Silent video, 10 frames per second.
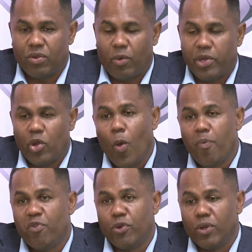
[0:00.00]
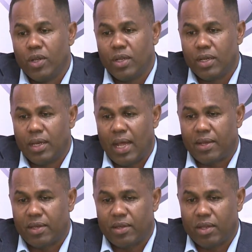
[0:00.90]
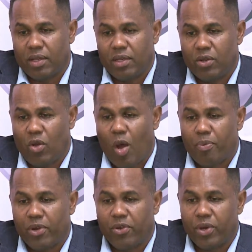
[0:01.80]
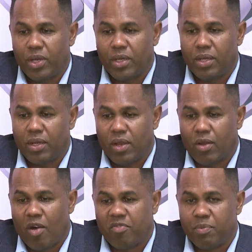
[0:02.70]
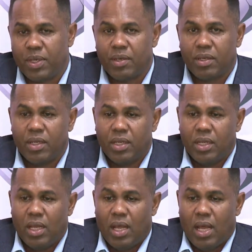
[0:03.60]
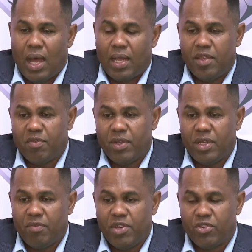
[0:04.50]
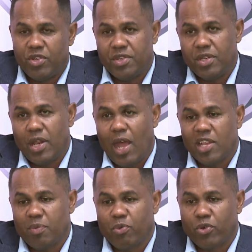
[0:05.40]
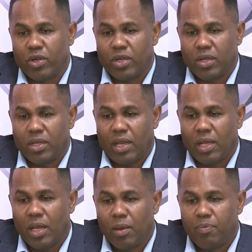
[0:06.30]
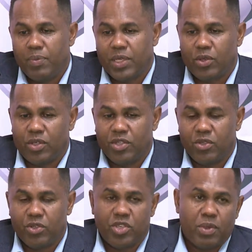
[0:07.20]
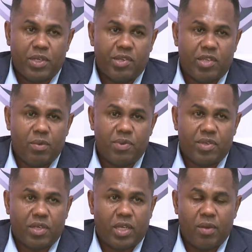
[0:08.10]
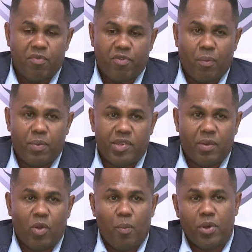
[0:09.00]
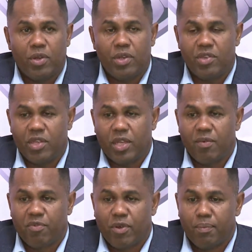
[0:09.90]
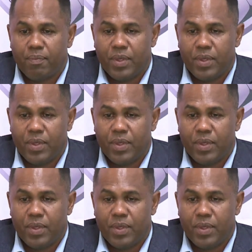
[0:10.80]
hopeful that corporate Grenada, government, and even individuals in the diaspora can help, because some of these teams came from the same communities they came from.